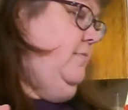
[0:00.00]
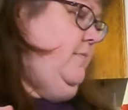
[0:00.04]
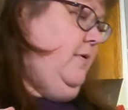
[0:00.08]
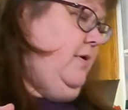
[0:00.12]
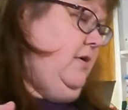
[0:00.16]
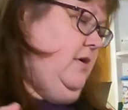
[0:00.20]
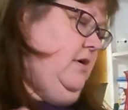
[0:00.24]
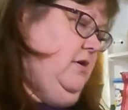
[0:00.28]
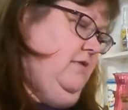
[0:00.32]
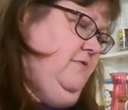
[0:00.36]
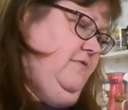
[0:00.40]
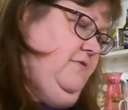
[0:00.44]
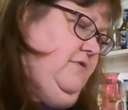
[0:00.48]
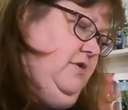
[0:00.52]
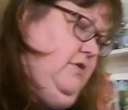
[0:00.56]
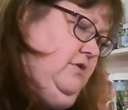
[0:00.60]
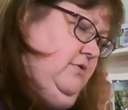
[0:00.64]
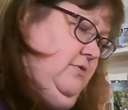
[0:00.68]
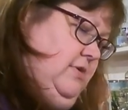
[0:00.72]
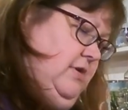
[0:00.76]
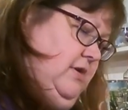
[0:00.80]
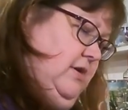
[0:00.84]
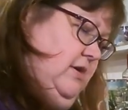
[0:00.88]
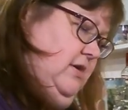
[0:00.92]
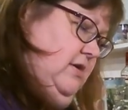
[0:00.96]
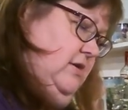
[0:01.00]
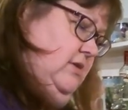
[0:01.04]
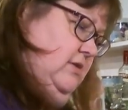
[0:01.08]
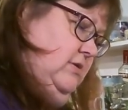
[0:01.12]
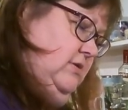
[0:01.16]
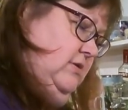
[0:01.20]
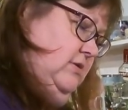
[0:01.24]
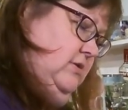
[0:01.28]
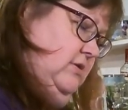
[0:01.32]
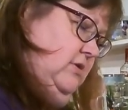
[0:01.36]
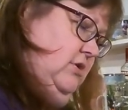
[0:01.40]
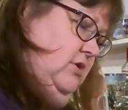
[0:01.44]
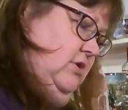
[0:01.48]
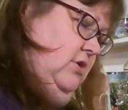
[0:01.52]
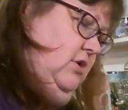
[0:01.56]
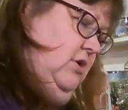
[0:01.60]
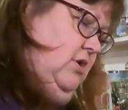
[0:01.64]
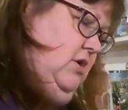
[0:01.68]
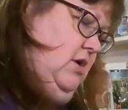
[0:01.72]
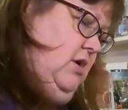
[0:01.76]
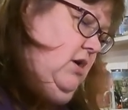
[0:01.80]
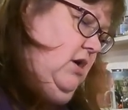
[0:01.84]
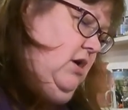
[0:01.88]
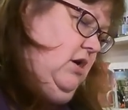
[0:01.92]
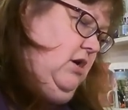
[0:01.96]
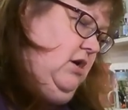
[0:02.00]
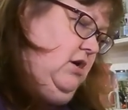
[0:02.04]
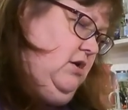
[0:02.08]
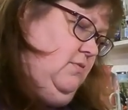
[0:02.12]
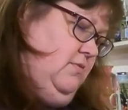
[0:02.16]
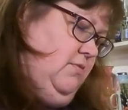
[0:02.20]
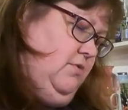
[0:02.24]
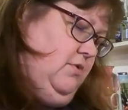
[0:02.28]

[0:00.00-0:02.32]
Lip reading: part of the ingredients. And